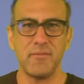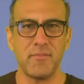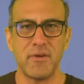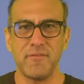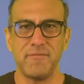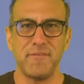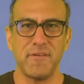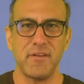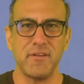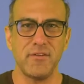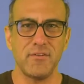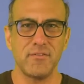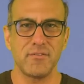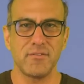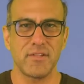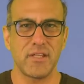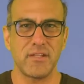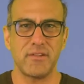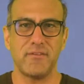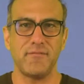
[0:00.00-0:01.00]
of my
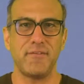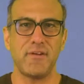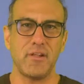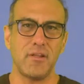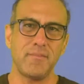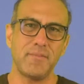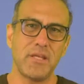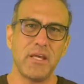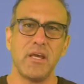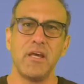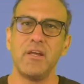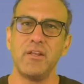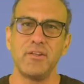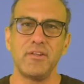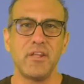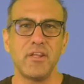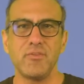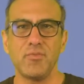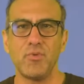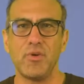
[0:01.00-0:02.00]
videos get developed.
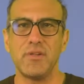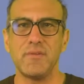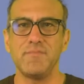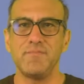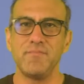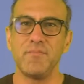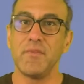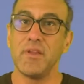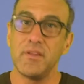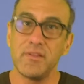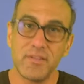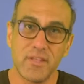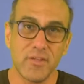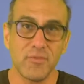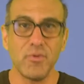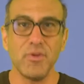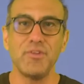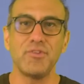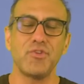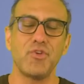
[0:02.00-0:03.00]
This one
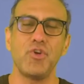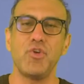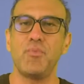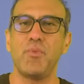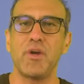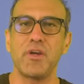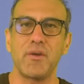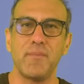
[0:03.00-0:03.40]
stood on my